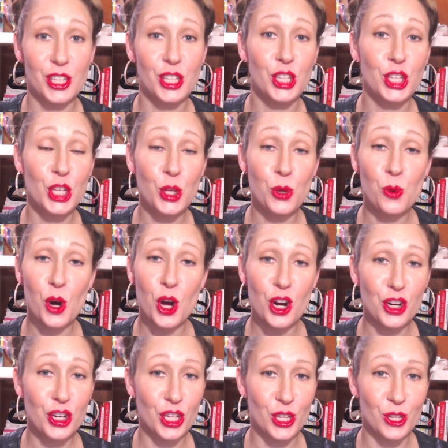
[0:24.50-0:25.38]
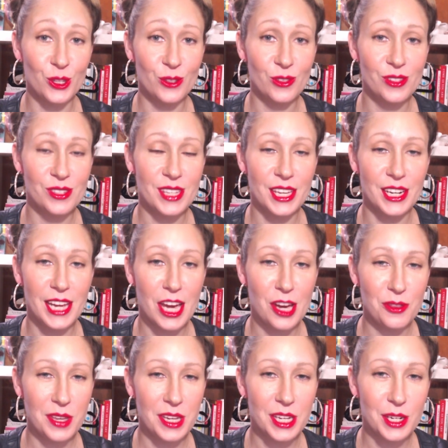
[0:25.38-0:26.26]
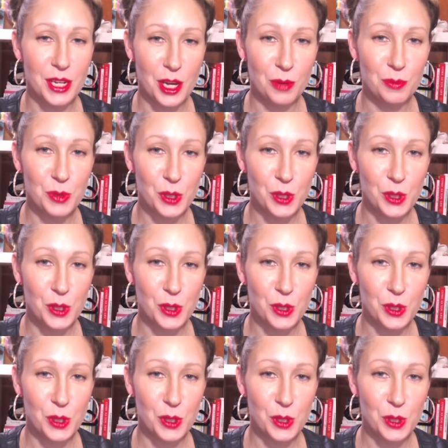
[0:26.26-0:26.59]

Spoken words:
QR codes and how they can help